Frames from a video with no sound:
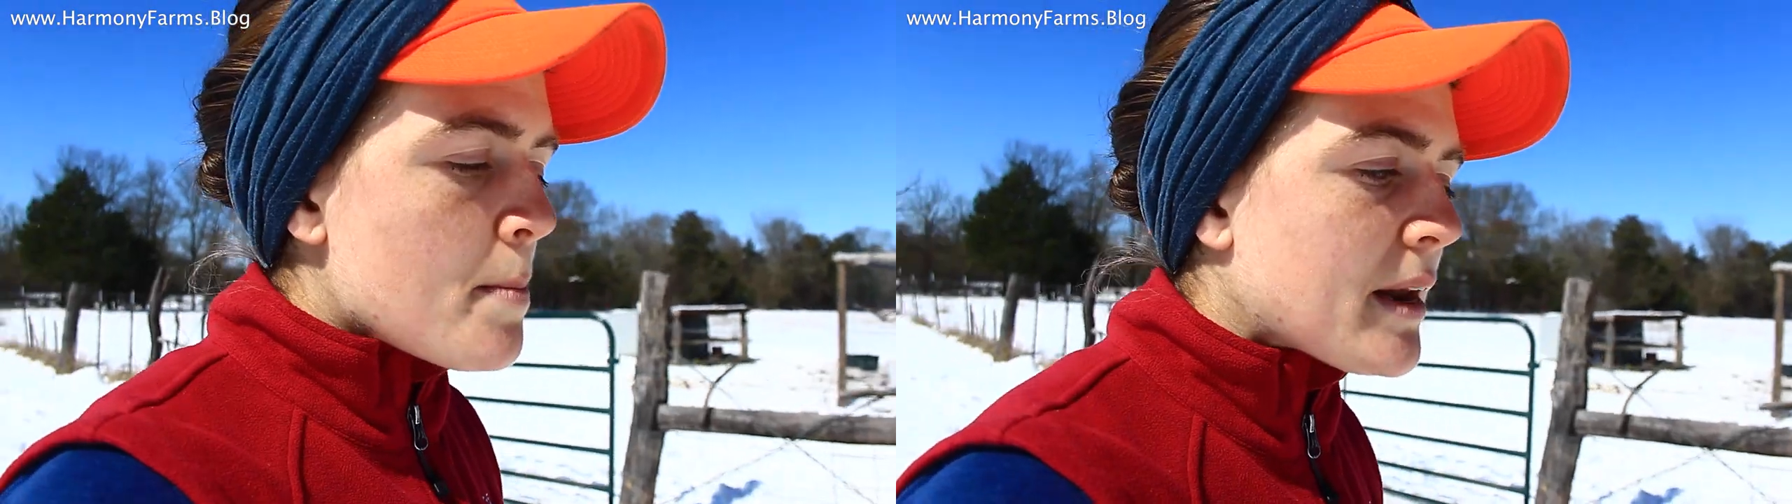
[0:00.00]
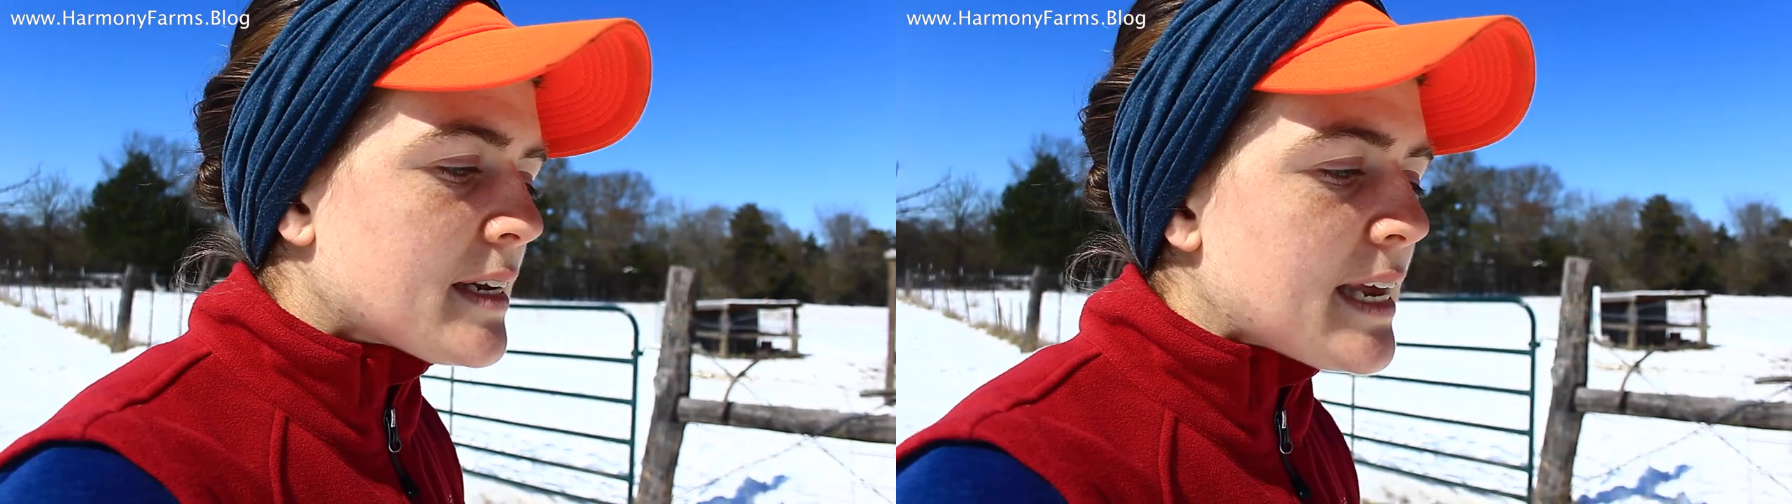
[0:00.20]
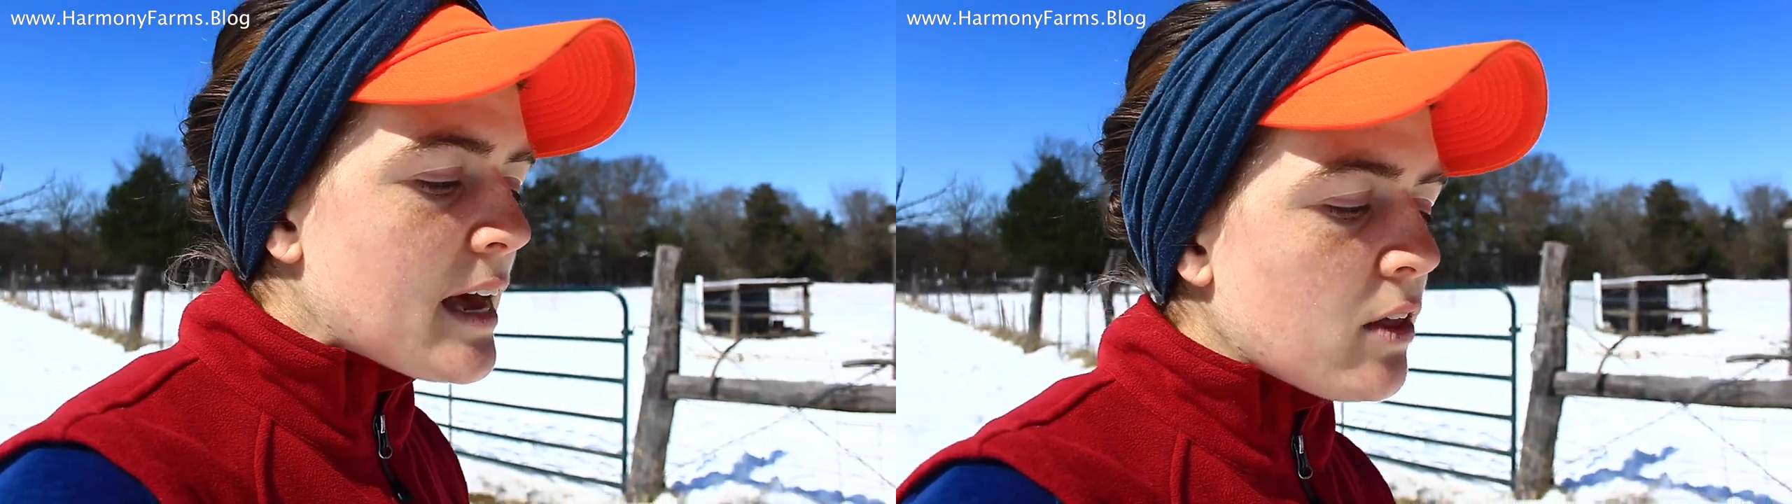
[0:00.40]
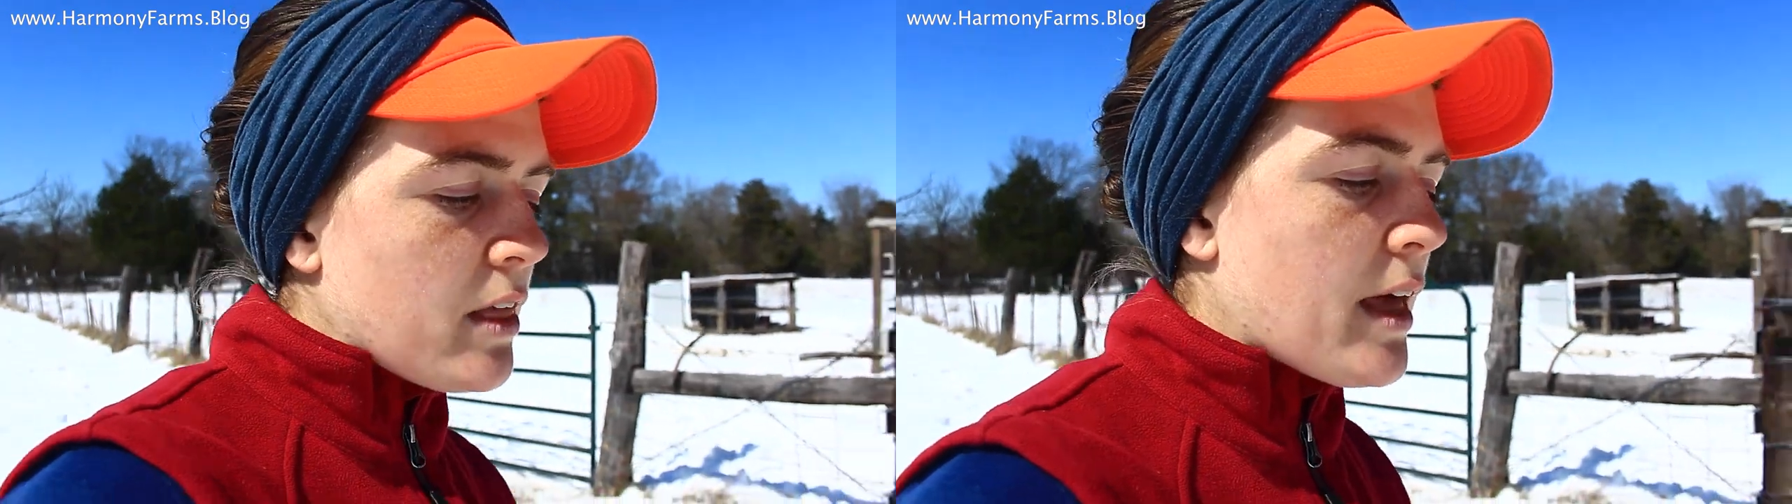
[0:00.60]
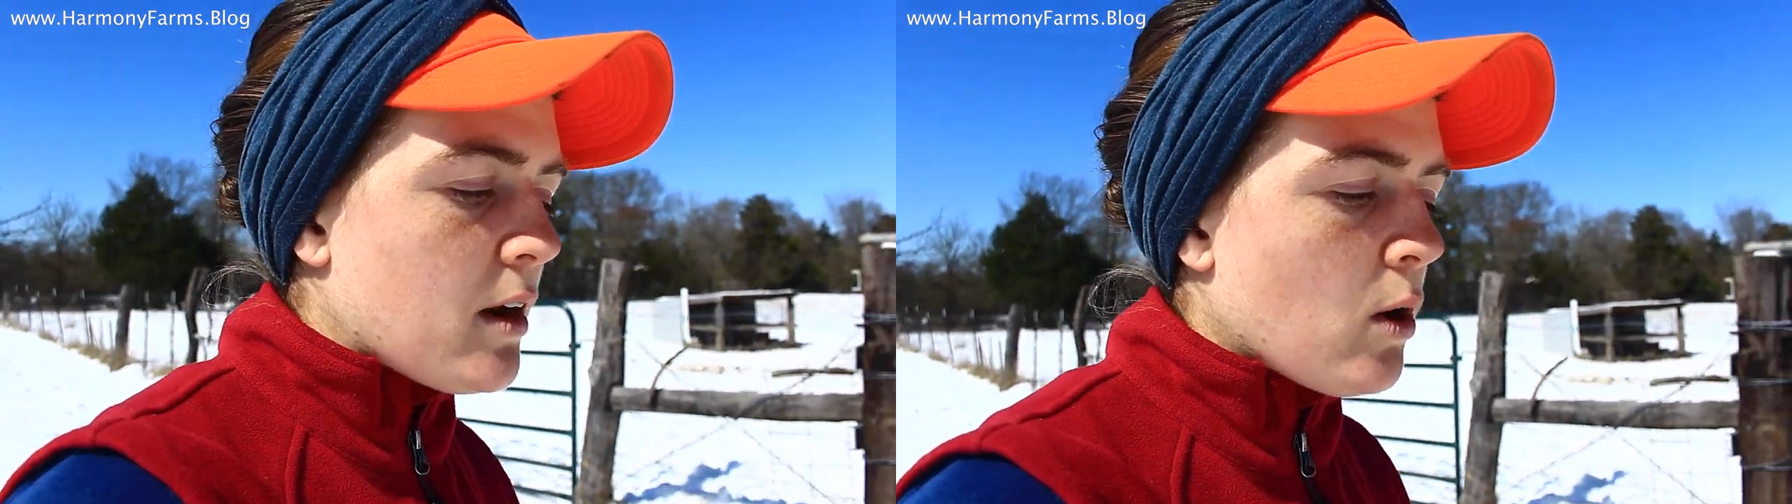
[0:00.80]
But until
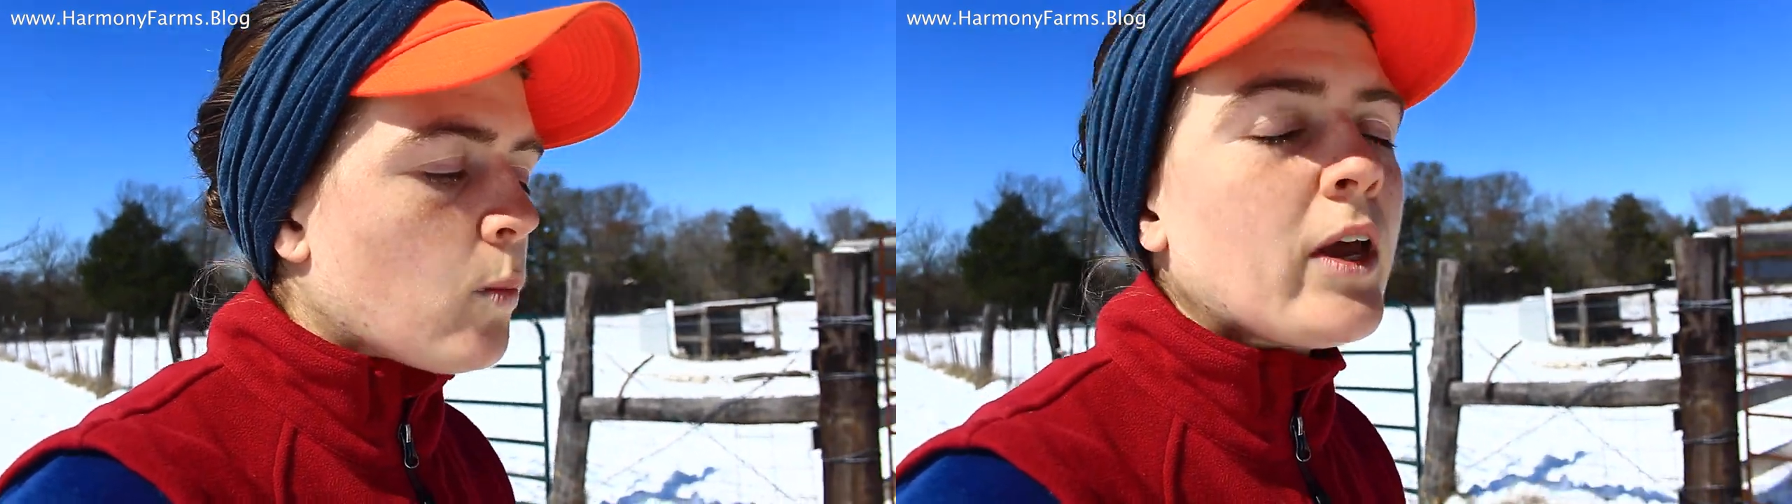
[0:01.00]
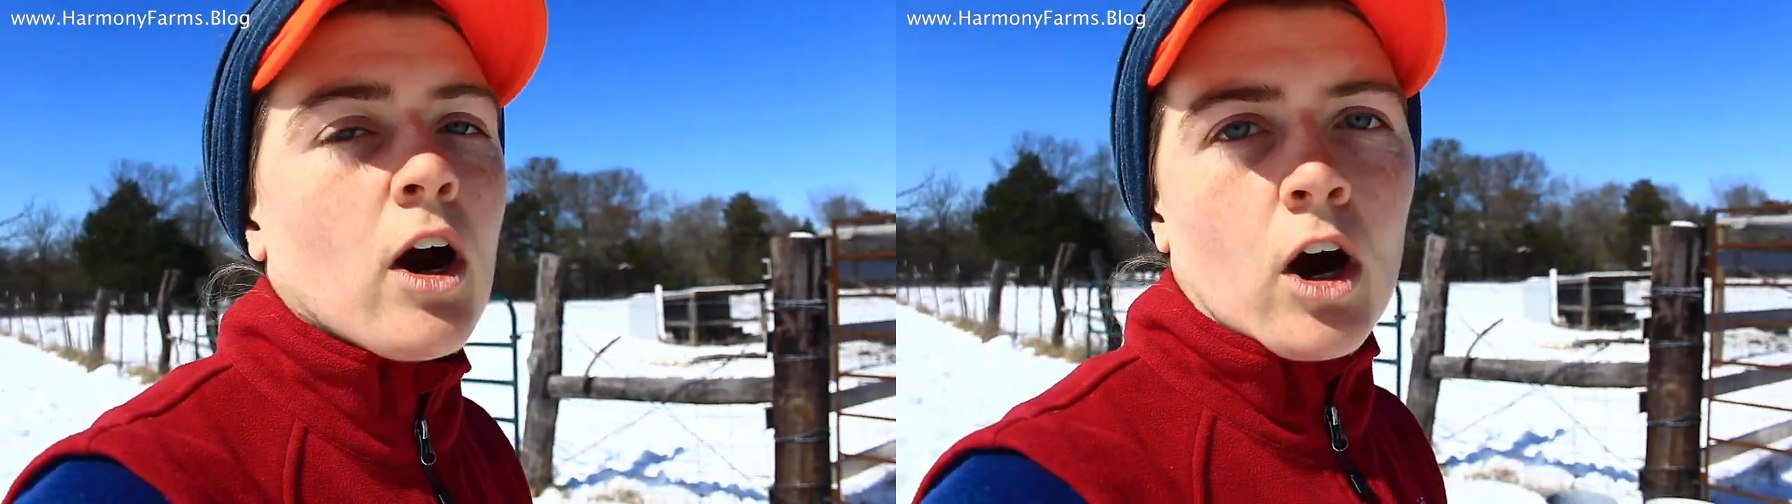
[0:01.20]
then, we